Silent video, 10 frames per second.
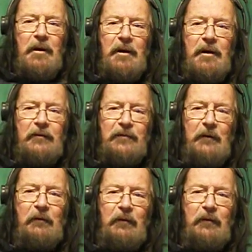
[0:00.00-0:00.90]
Uh,
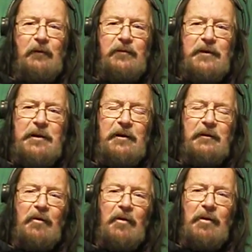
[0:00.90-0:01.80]
some of you have seen
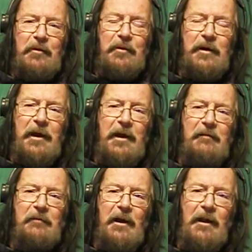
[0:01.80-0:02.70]
it earlier today
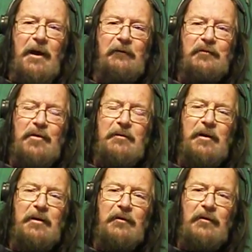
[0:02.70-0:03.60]
on my live stream
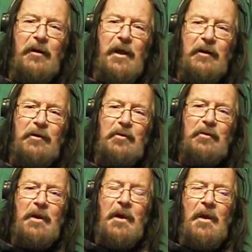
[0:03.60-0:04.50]
at, at
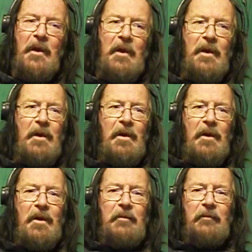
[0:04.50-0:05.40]
noon,
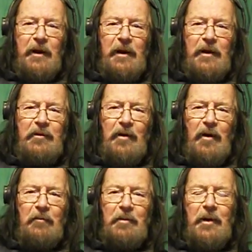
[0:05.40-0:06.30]
but I need your
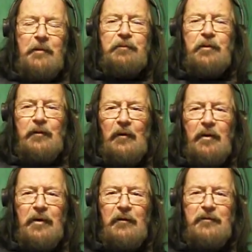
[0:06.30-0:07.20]
help.
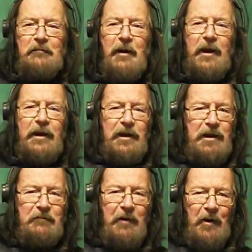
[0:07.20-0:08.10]
So here's my
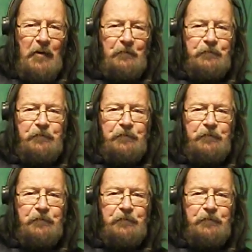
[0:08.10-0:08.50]
email.